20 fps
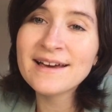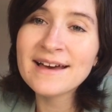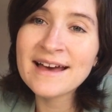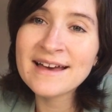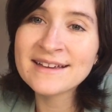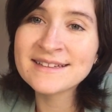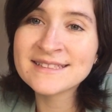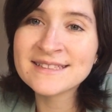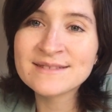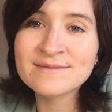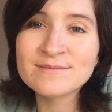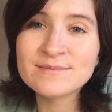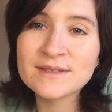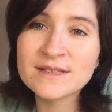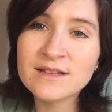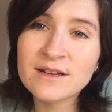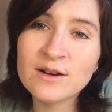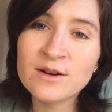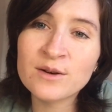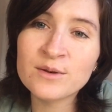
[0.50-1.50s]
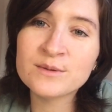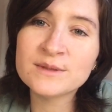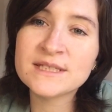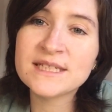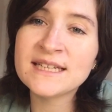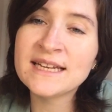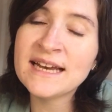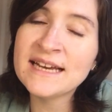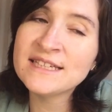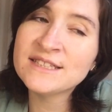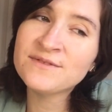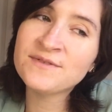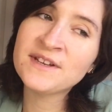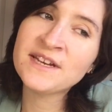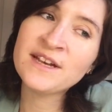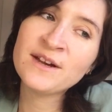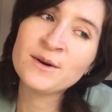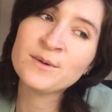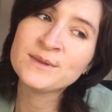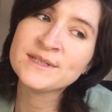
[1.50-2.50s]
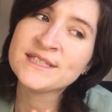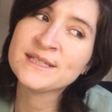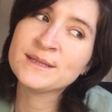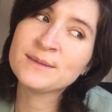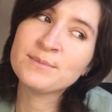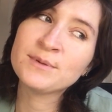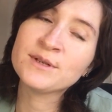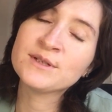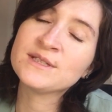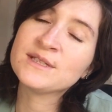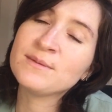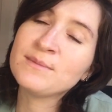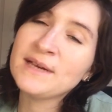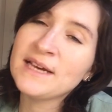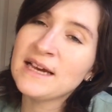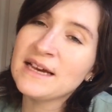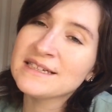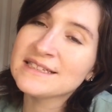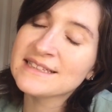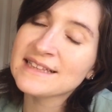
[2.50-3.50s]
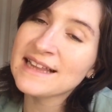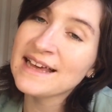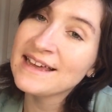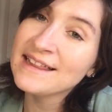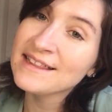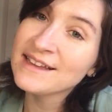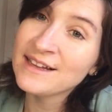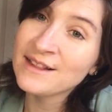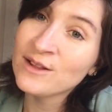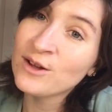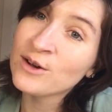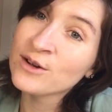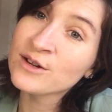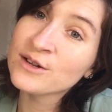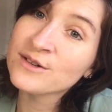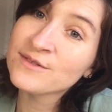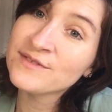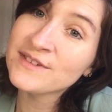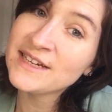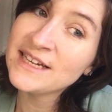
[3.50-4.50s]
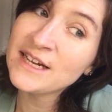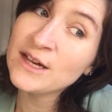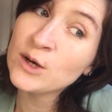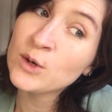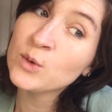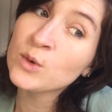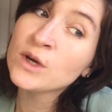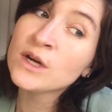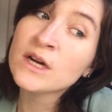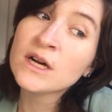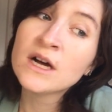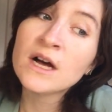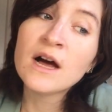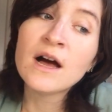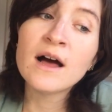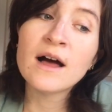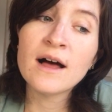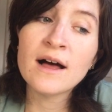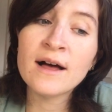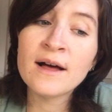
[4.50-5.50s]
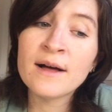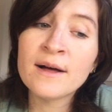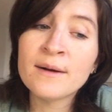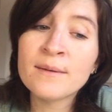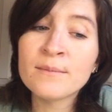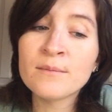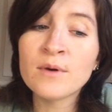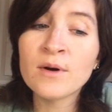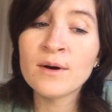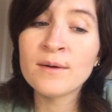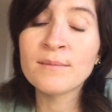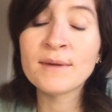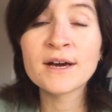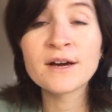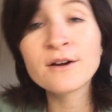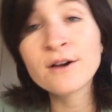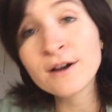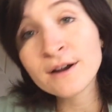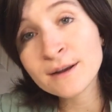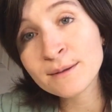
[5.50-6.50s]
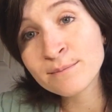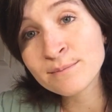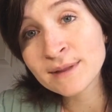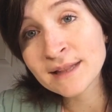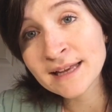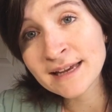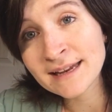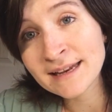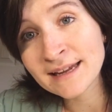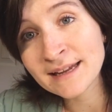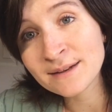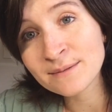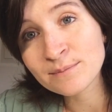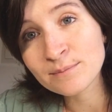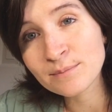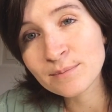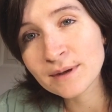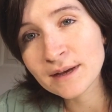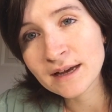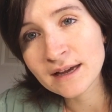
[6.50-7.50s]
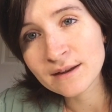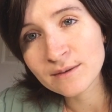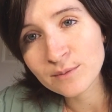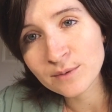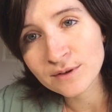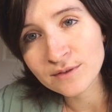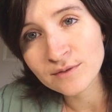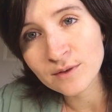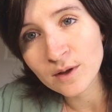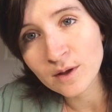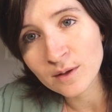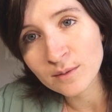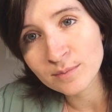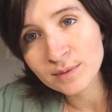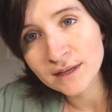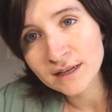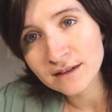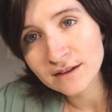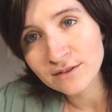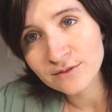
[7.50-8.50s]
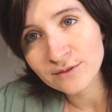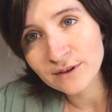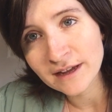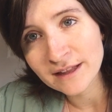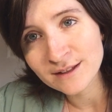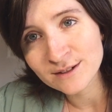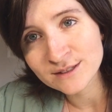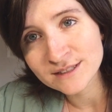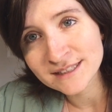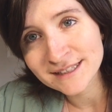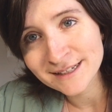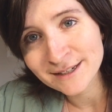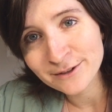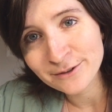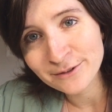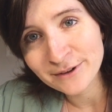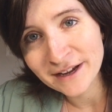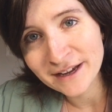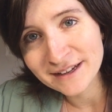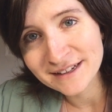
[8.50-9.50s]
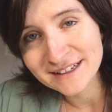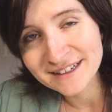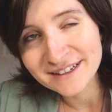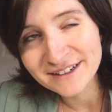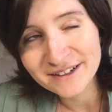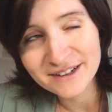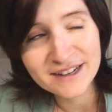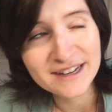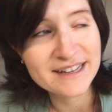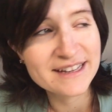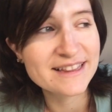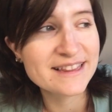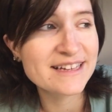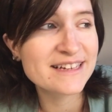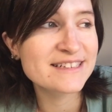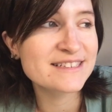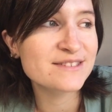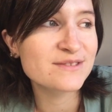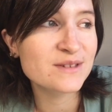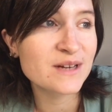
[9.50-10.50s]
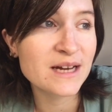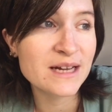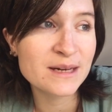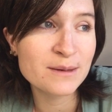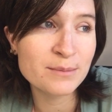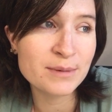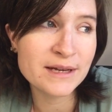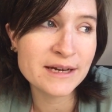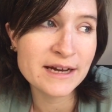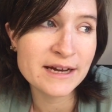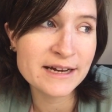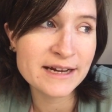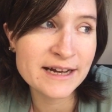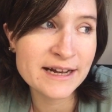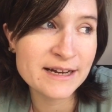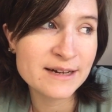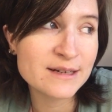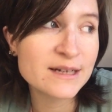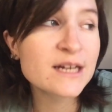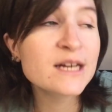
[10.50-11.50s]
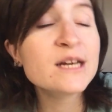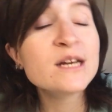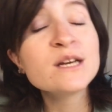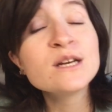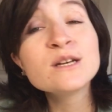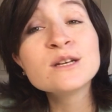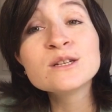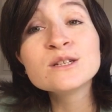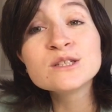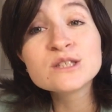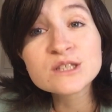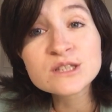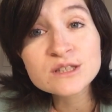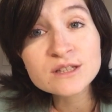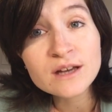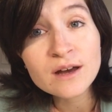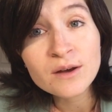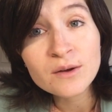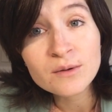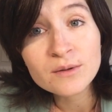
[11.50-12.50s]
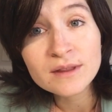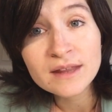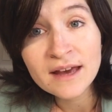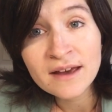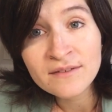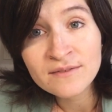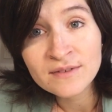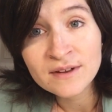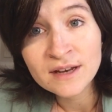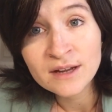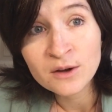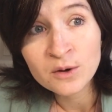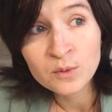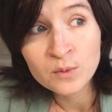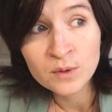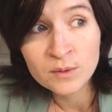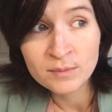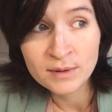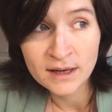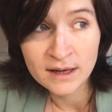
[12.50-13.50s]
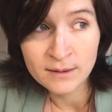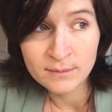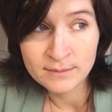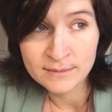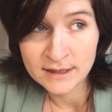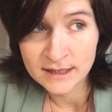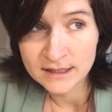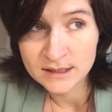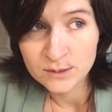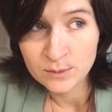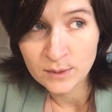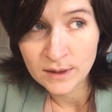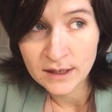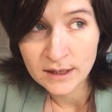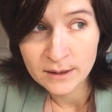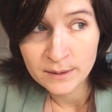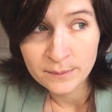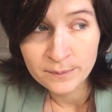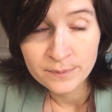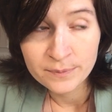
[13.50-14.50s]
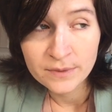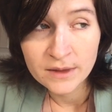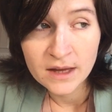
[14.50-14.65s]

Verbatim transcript: Hi guys, so today's video was supposed to be a slightly longer video on my garden planning, but we've all been rather sick around here and things have gotten a bit out of hand. So that video will be up next week.